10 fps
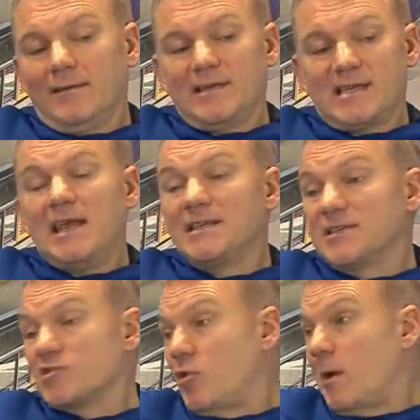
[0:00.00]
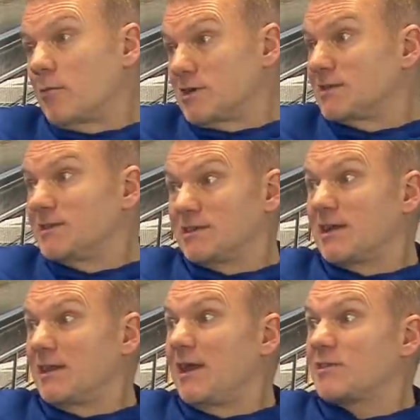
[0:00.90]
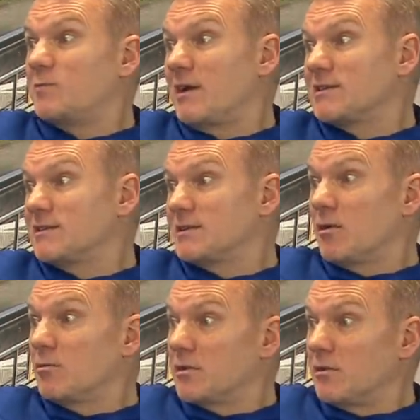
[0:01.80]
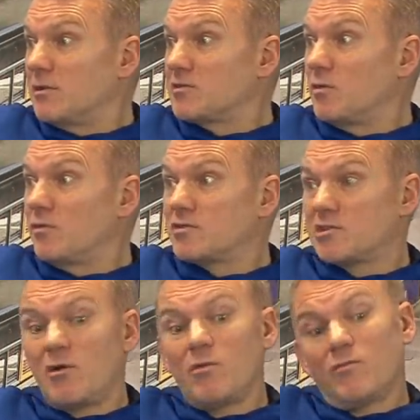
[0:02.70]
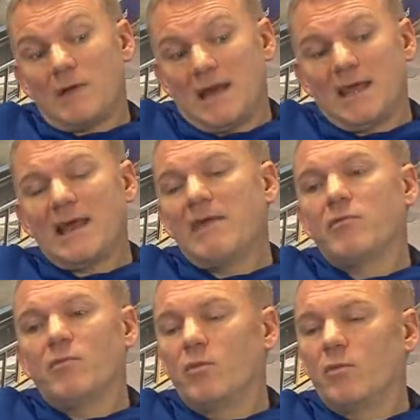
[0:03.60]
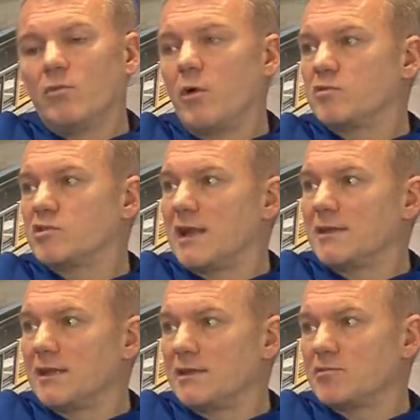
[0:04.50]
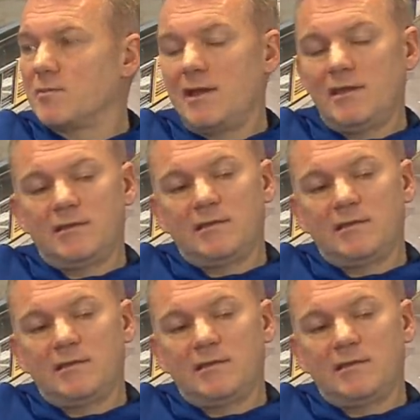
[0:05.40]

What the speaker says: His agent's come out, hasn't he, and said he expects it to go through this month. So I think Everton won't stand in his way.